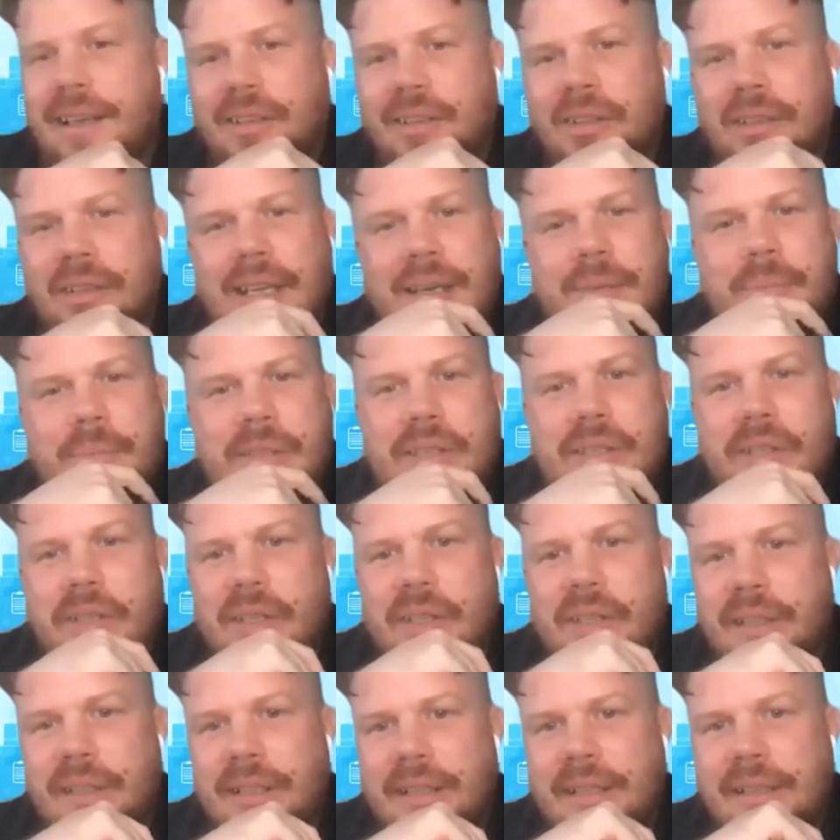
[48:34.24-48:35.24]
look,
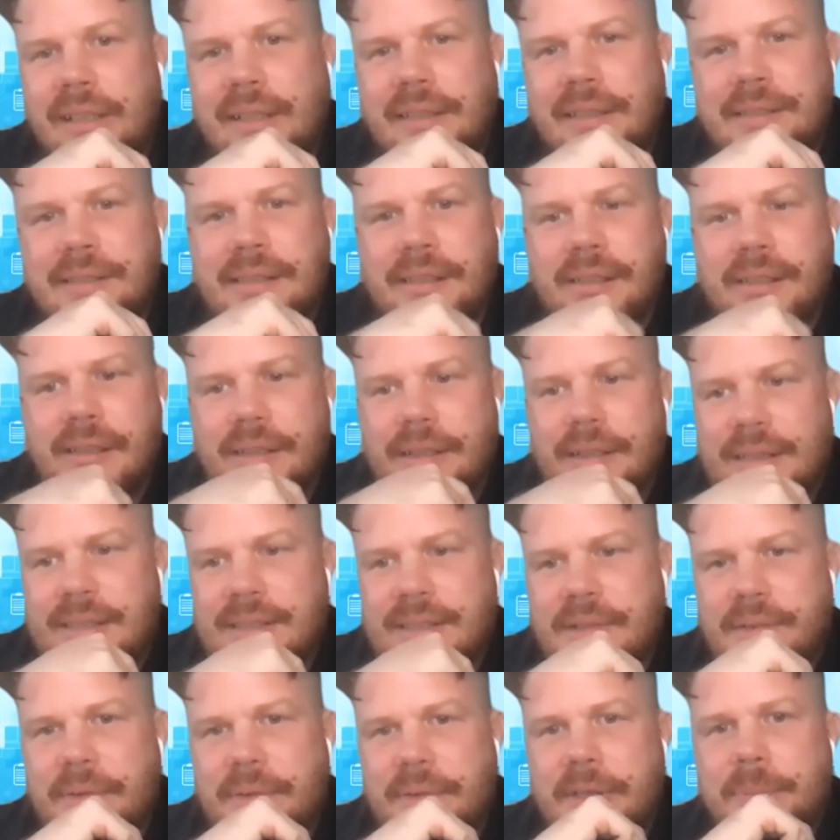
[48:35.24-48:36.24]
absolutely, that's
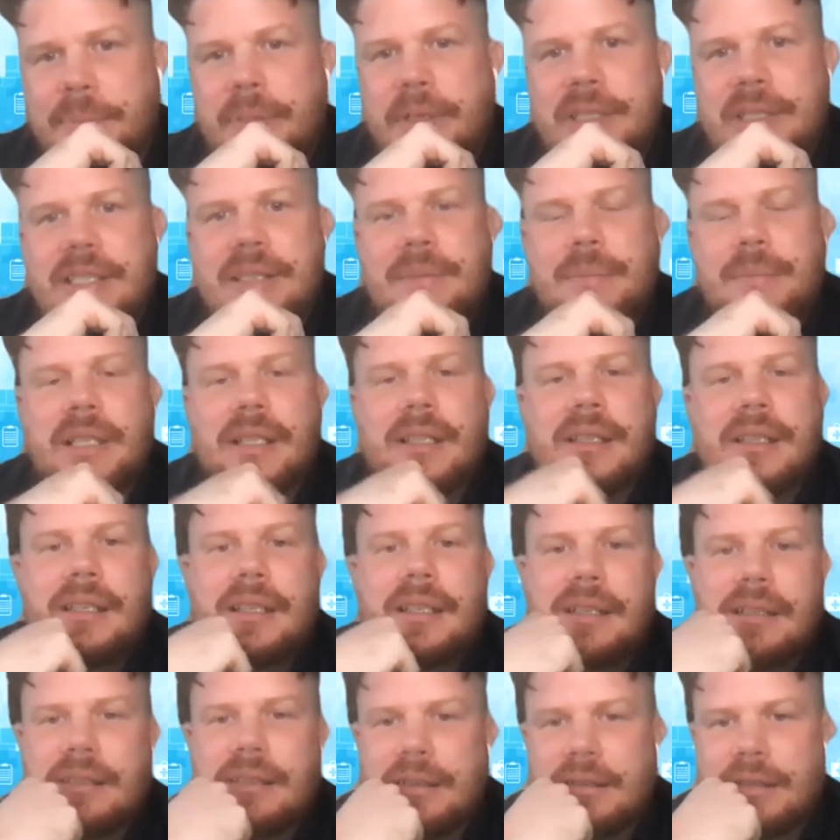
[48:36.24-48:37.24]
a real
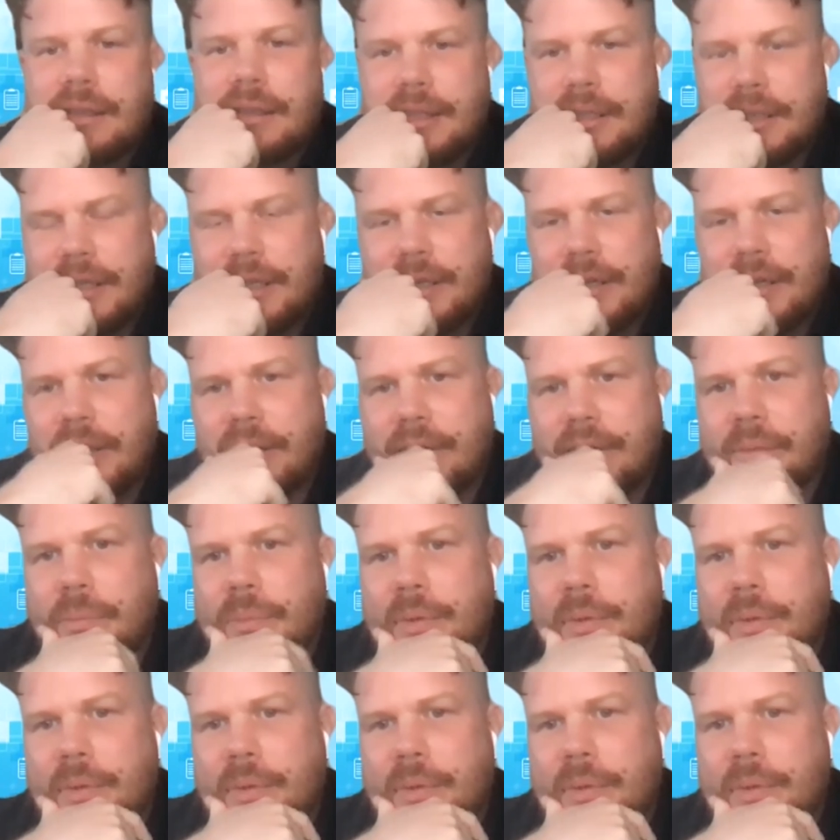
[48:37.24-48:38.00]
possibility, and you know,